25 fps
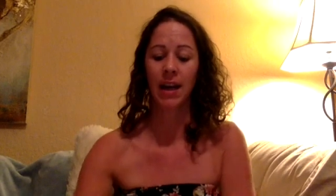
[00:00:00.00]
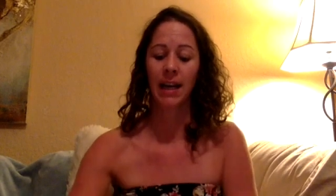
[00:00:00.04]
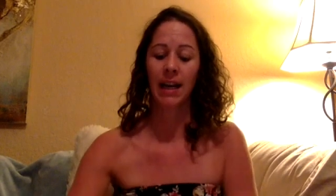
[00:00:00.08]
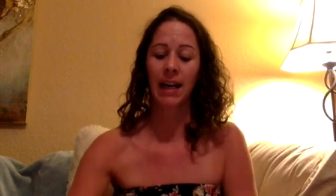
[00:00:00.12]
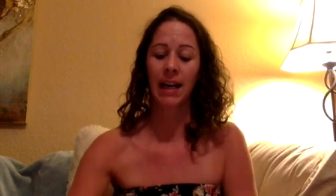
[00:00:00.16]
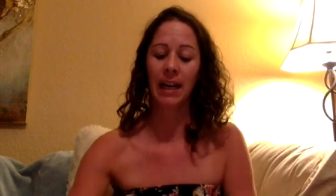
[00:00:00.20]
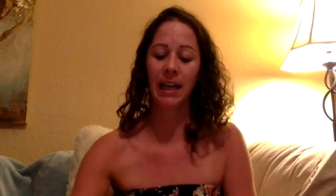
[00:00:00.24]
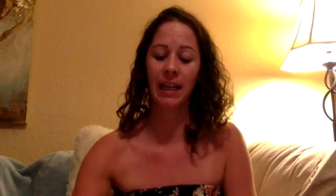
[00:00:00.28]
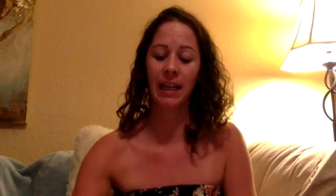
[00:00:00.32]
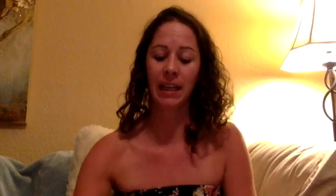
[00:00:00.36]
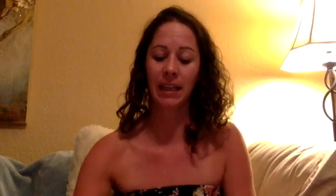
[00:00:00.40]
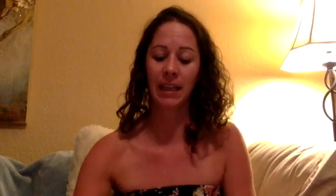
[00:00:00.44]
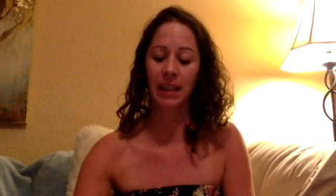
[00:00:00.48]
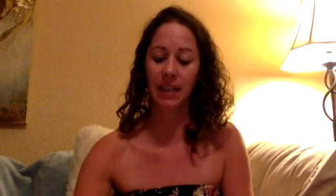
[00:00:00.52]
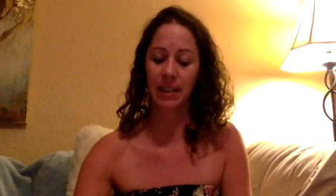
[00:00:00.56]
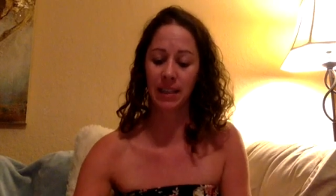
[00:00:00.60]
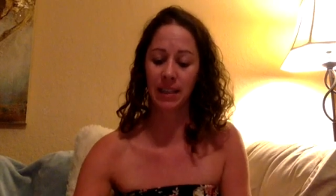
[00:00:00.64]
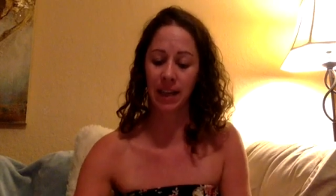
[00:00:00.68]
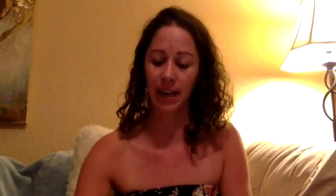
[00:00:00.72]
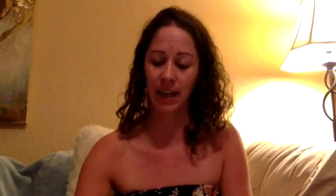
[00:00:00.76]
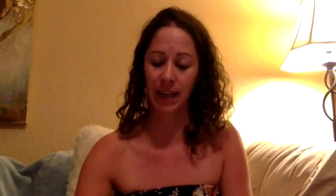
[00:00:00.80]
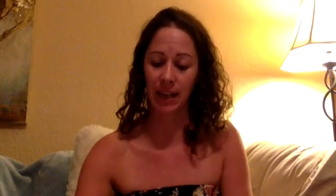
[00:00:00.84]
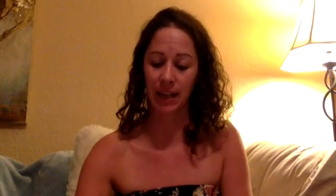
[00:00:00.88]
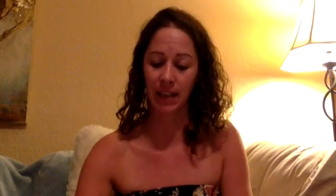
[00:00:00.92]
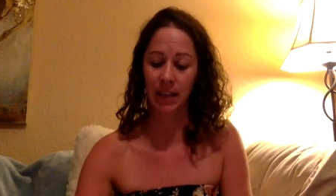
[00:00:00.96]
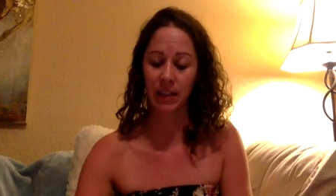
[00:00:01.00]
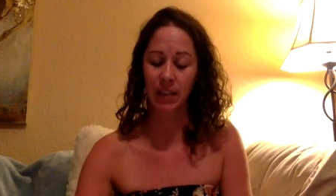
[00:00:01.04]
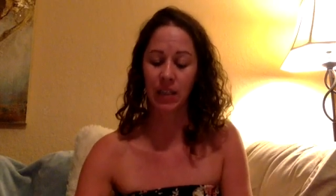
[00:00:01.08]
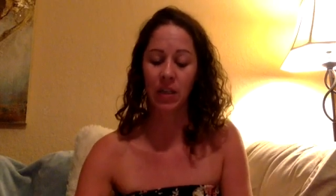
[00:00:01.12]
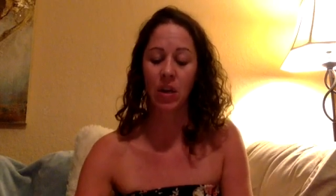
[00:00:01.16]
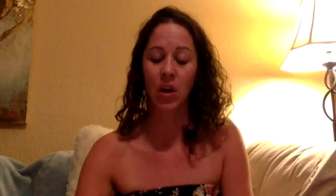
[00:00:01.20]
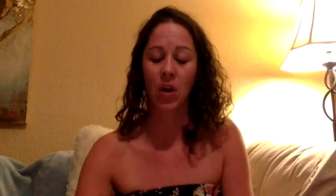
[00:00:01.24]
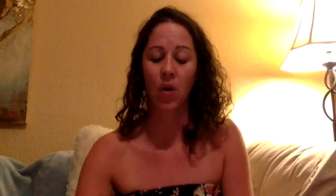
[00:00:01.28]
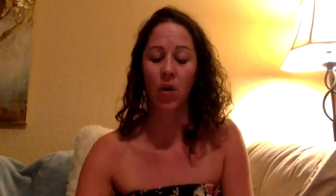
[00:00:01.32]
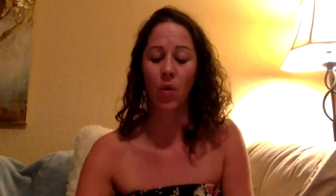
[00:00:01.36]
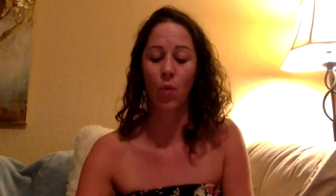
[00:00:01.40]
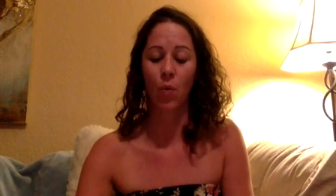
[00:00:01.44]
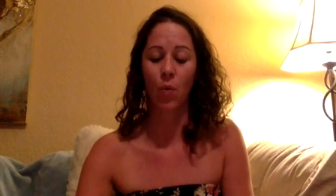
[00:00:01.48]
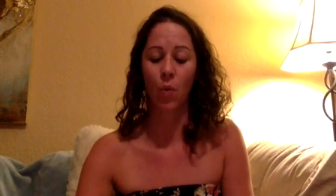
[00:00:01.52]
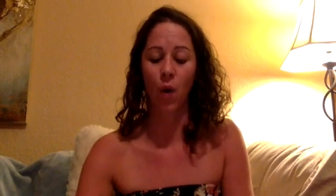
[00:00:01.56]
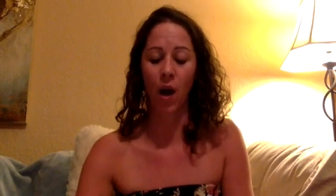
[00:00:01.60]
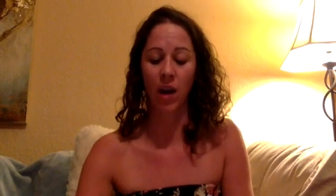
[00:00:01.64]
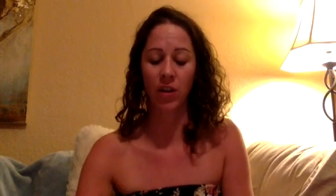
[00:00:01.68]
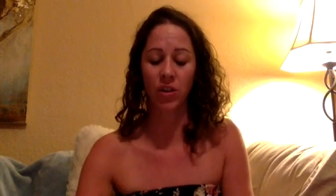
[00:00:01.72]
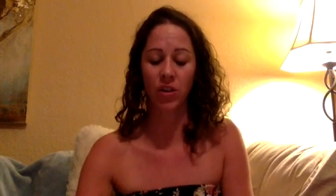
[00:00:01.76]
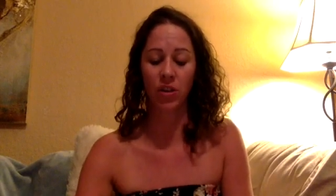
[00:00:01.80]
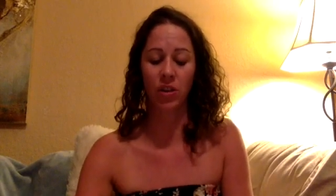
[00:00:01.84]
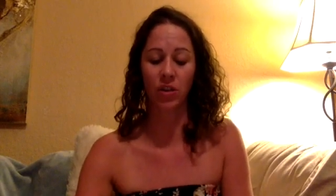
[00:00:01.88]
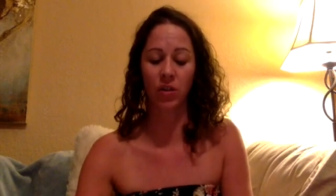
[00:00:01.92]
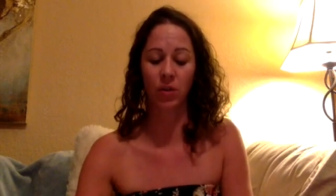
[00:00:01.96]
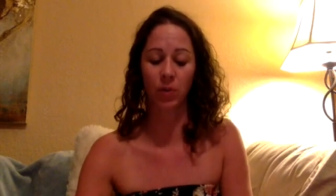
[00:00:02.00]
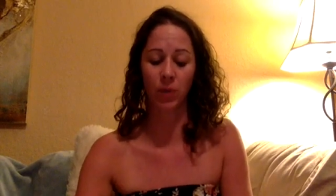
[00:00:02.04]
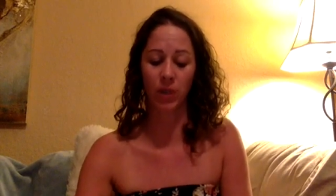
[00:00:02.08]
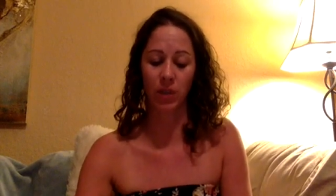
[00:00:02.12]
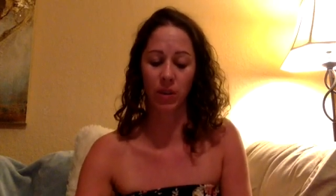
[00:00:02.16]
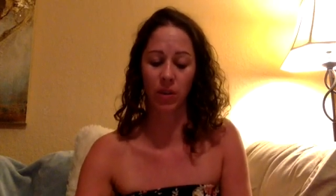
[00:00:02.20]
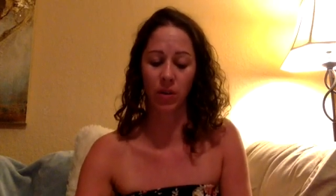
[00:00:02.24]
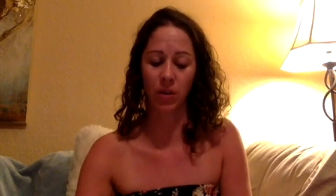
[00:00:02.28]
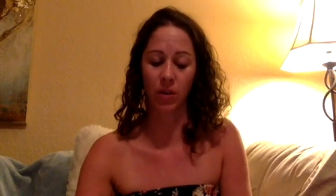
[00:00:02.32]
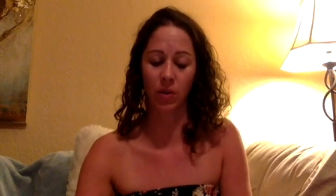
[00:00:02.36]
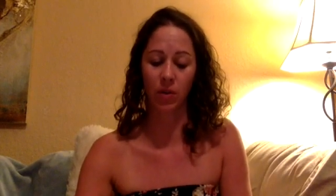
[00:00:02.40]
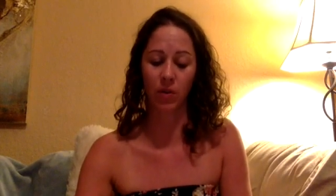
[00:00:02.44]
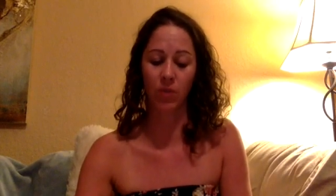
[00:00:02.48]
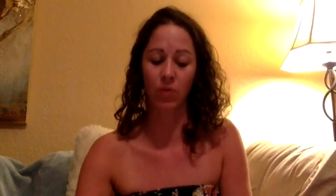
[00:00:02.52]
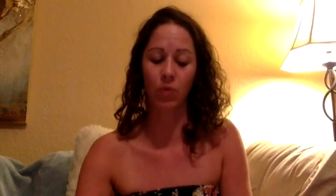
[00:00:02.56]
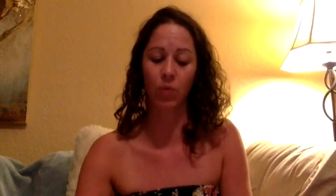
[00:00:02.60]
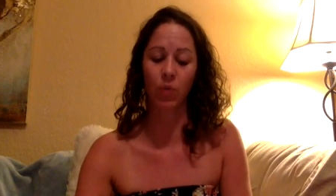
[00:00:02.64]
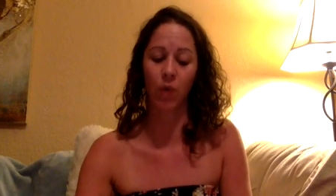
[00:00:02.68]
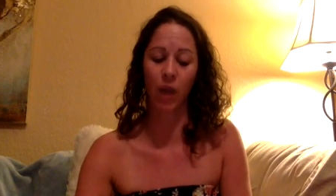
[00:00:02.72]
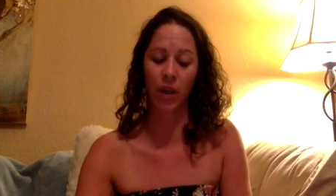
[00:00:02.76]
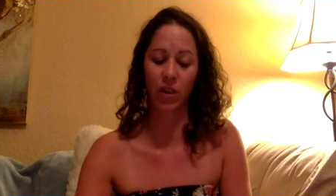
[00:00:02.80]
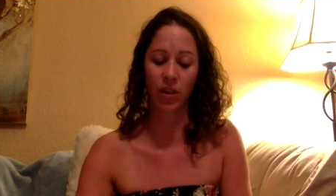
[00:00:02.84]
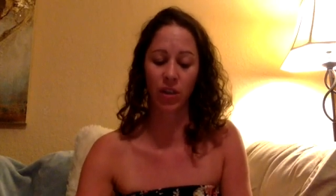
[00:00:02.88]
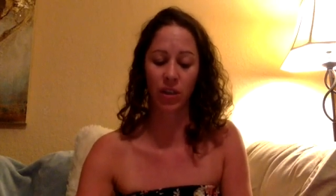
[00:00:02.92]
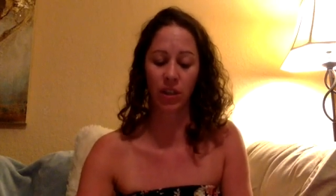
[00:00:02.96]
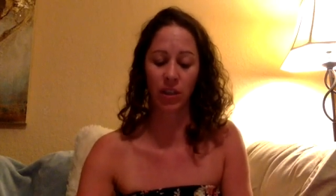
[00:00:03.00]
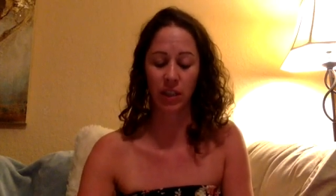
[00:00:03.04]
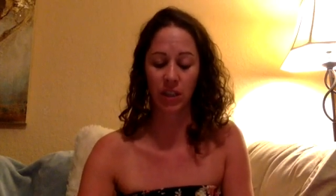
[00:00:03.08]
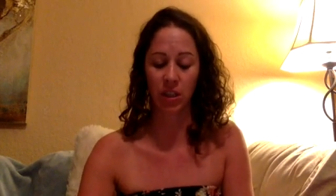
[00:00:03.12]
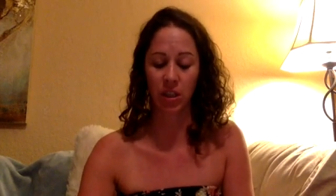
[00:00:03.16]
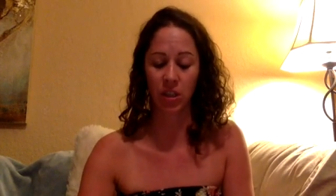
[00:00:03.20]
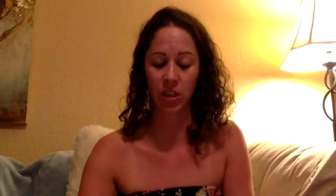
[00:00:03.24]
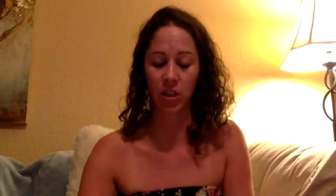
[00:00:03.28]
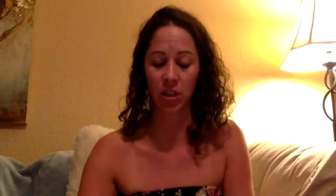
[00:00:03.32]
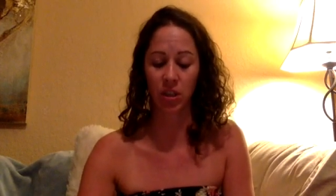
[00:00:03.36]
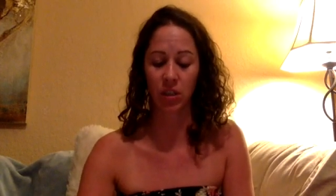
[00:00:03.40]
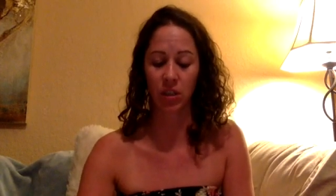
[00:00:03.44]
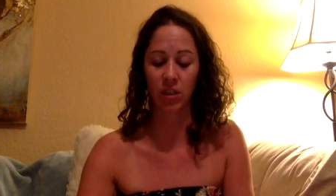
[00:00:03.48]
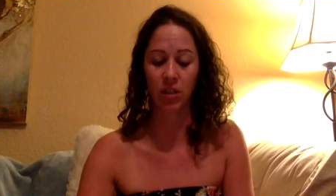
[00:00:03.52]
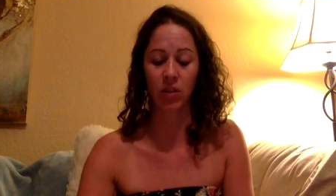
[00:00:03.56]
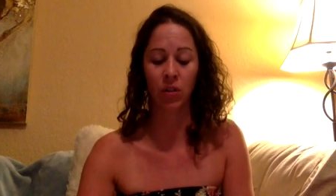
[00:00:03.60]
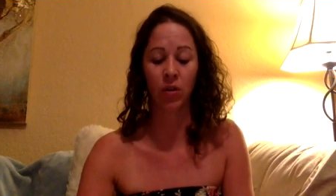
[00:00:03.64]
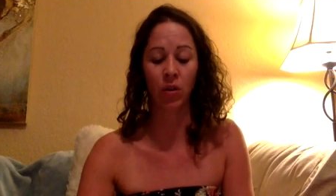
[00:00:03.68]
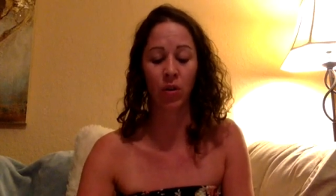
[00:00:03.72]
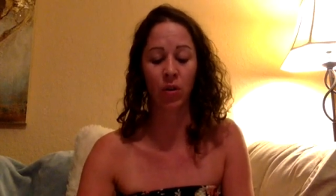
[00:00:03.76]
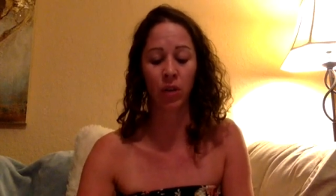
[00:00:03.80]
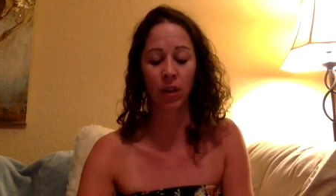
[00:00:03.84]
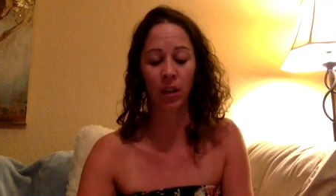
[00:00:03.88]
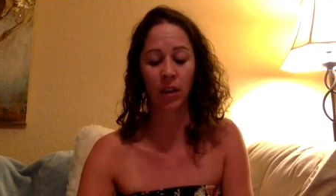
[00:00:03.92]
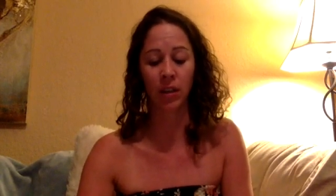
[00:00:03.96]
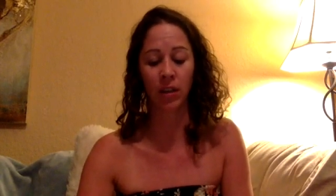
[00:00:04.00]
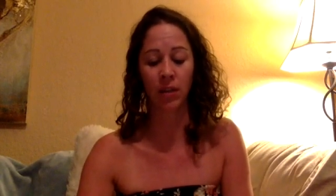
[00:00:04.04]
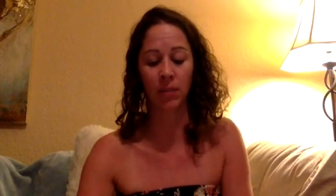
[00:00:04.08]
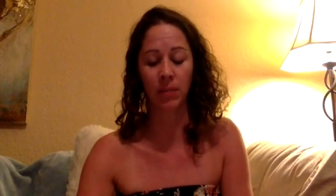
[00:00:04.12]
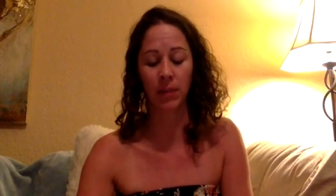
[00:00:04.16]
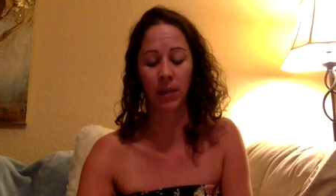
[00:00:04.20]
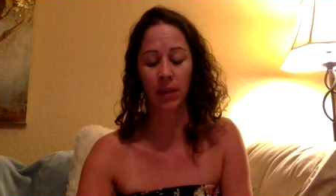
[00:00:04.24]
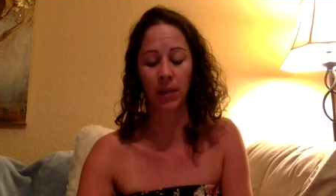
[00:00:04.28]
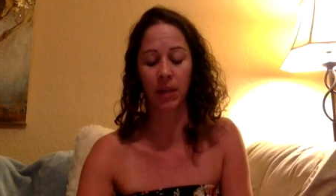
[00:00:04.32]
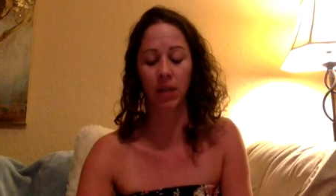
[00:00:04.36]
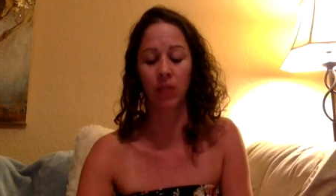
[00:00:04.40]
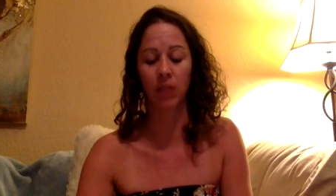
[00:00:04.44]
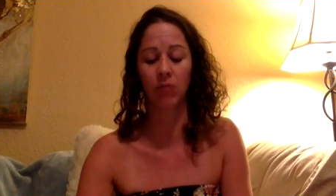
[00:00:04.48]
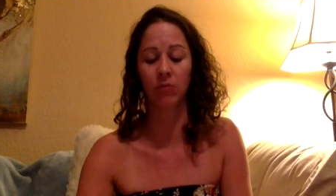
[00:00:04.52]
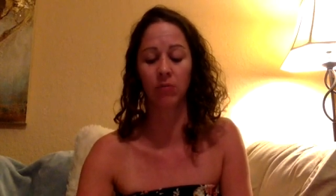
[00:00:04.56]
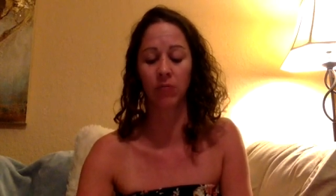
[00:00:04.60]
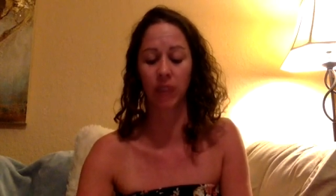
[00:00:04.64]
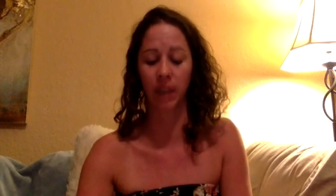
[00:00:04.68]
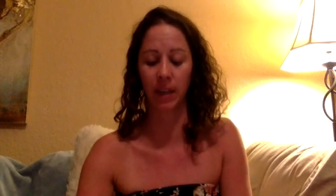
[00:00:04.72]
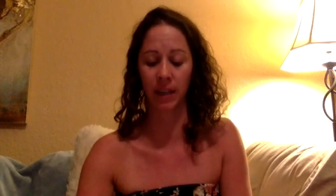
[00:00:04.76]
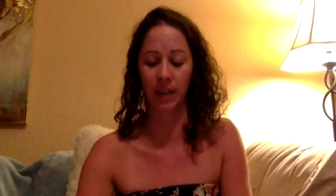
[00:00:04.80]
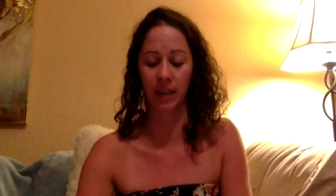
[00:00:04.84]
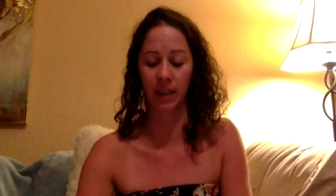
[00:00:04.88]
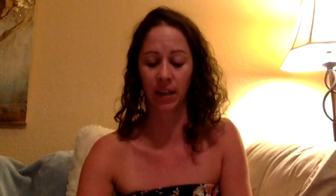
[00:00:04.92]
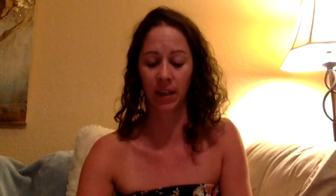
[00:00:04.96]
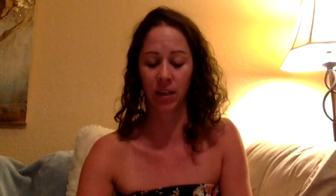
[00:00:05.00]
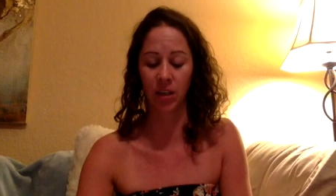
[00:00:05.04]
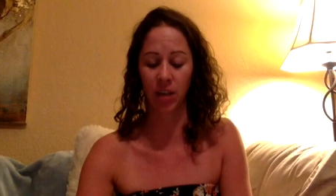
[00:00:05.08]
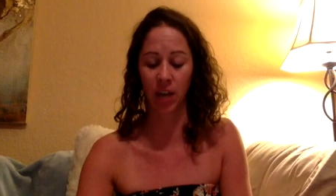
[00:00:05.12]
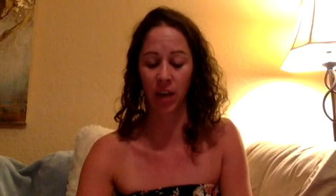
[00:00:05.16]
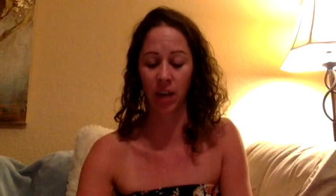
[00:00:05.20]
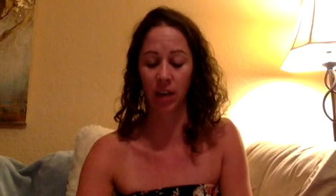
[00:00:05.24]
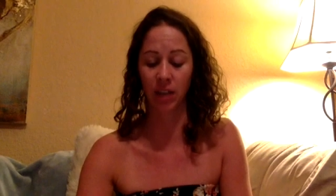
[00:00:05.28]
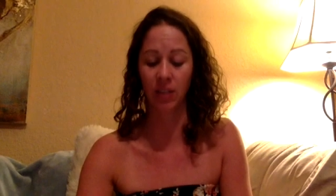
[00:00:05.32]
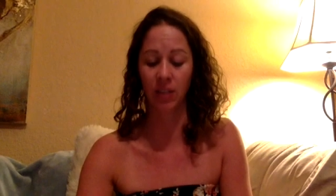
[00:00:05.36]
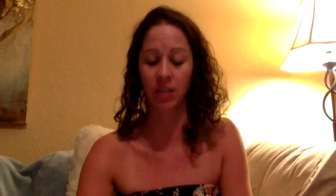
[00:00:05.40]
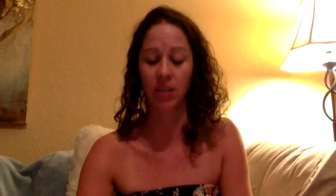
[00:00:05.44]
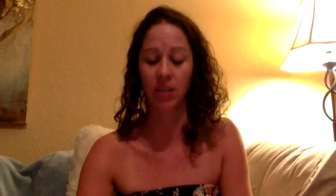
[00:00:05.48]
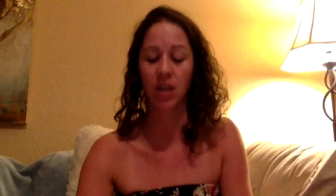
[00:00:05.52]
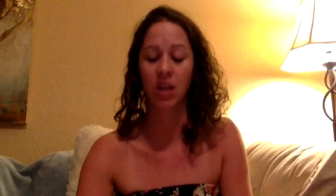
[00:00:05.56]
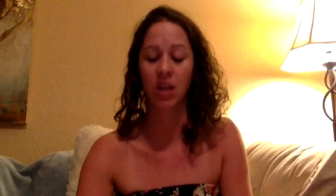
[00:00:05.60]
cleaning the toilets, washing the windows, washing the dishes, cooking the meal, writing your checks,